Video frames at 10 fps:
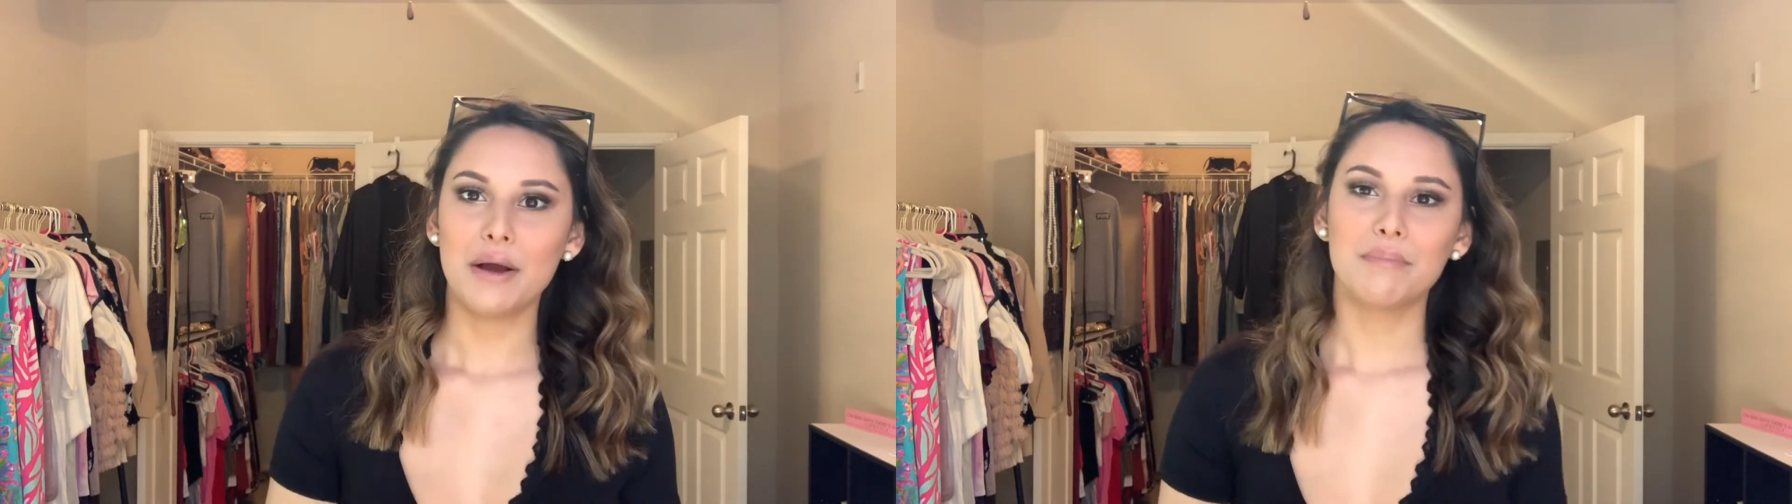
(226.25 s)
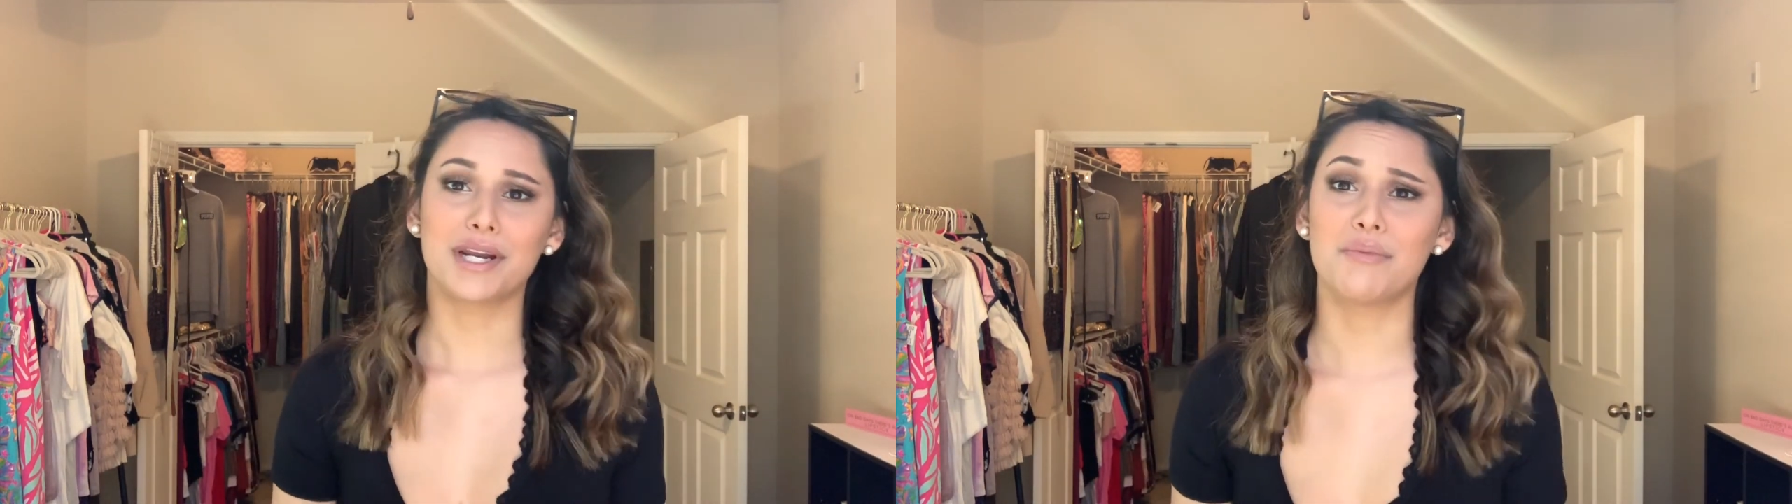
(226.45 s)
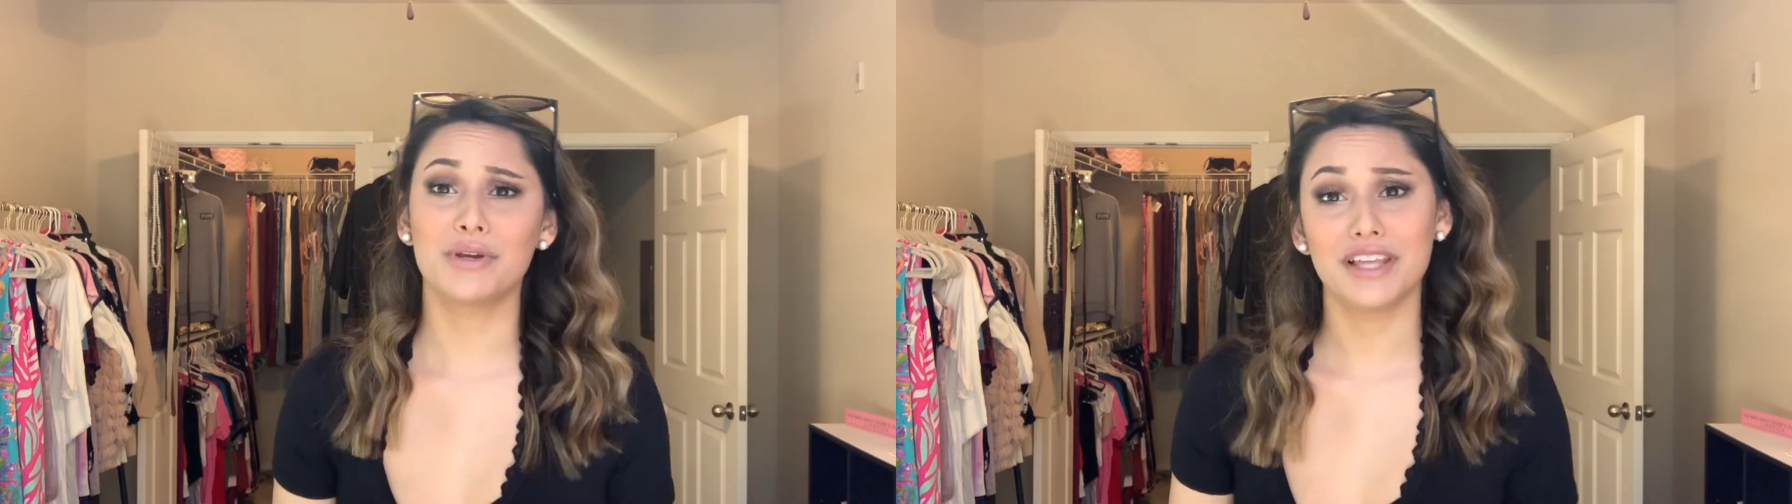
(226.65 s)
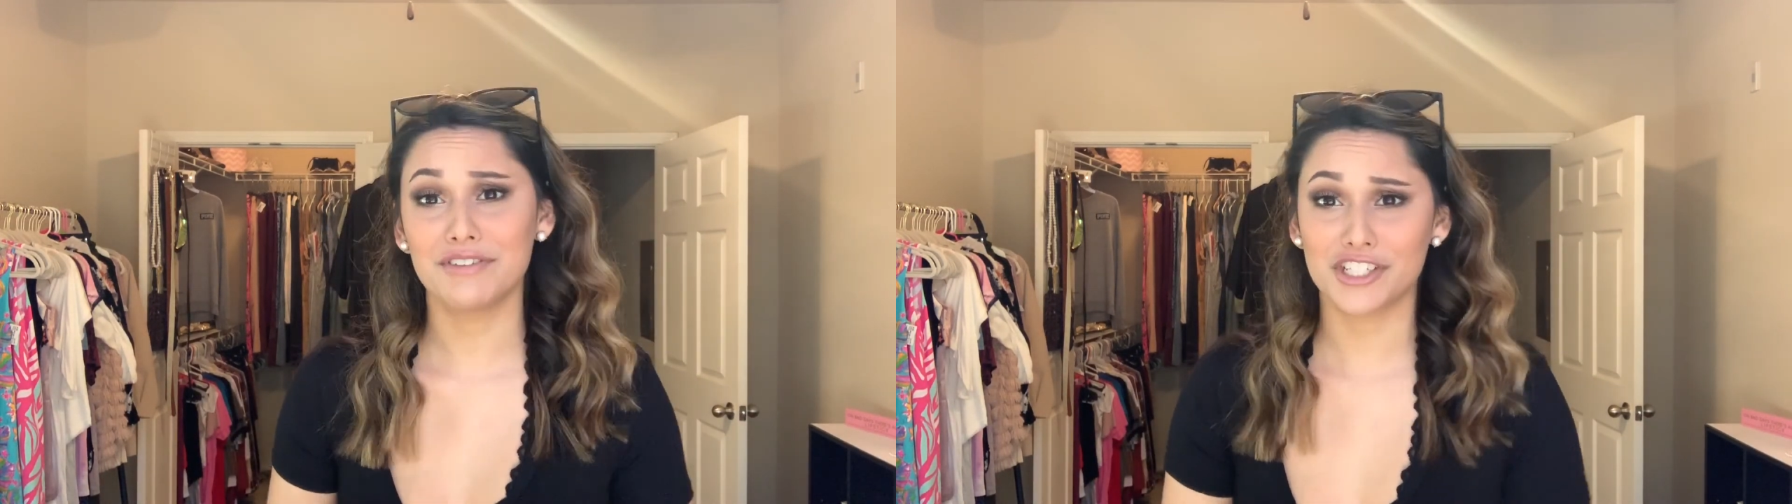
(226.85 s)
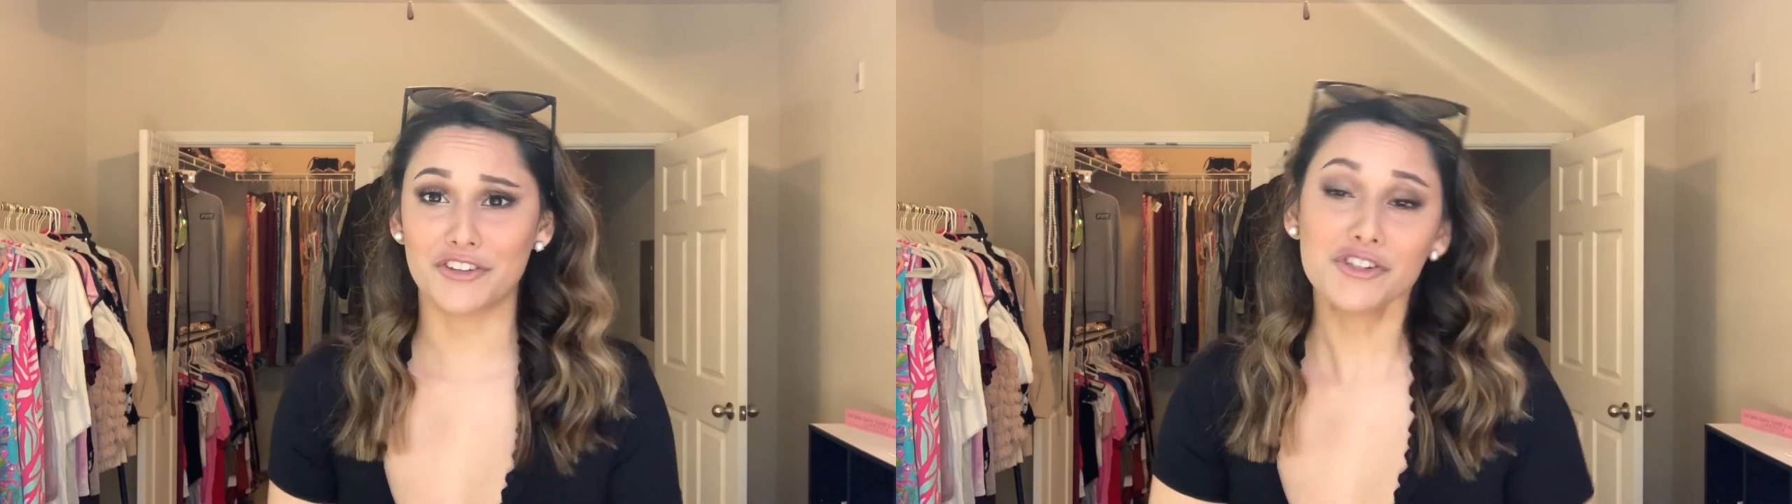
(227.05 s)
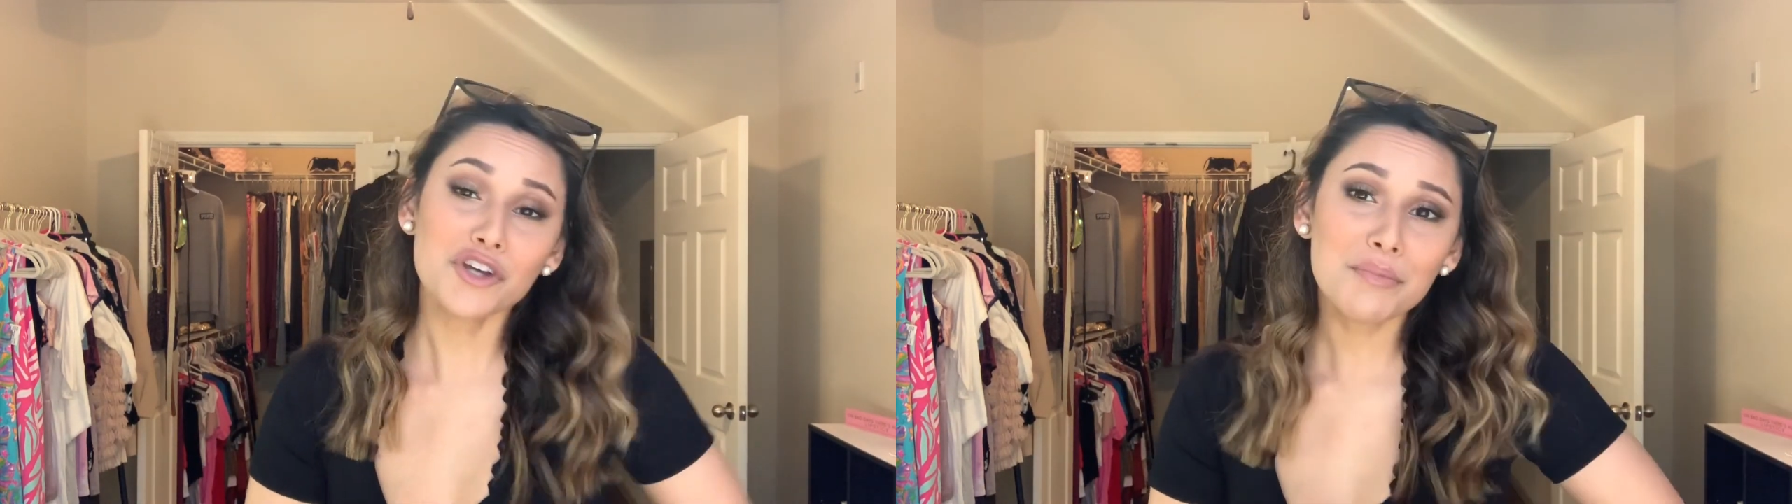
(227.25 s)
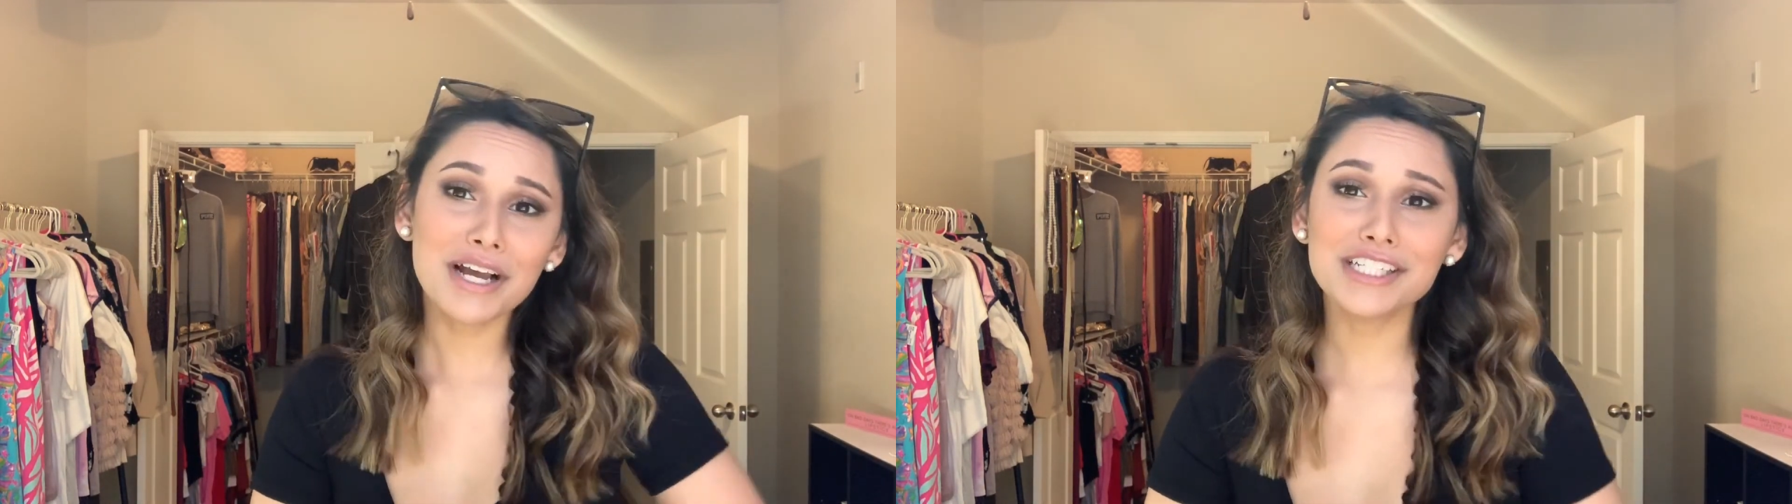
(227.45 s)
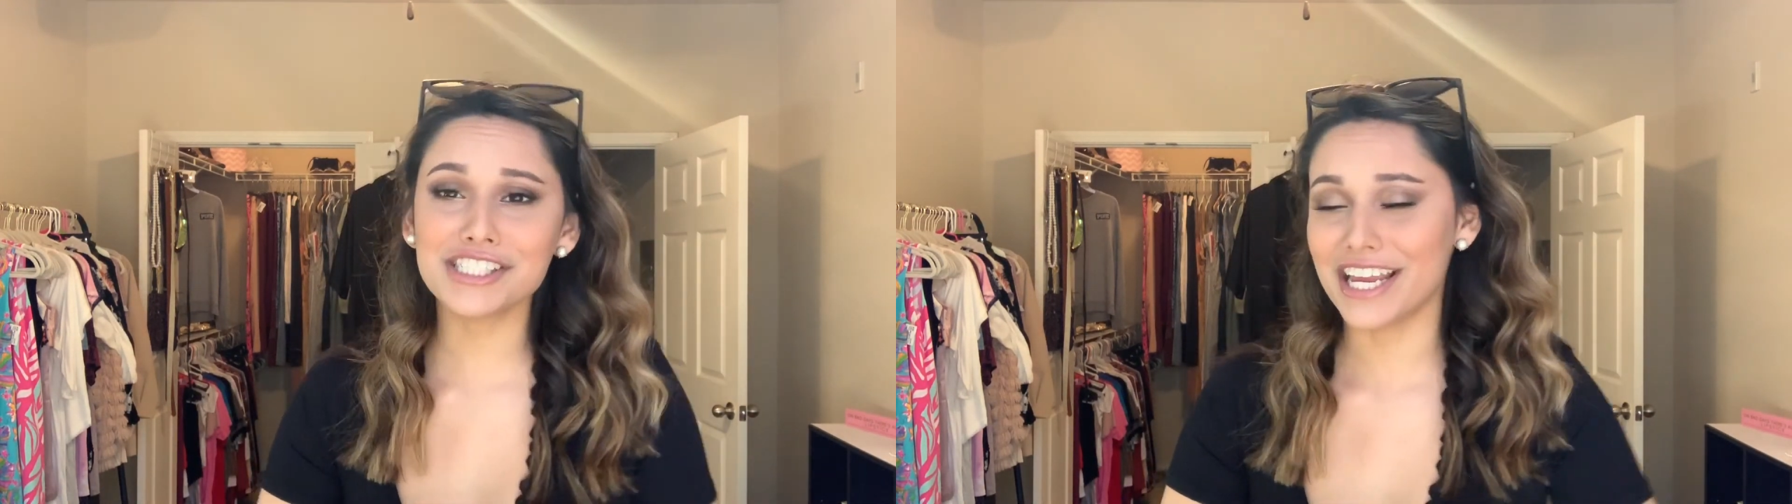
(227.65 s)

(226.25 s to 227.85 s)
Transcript: But um, we love each other so much,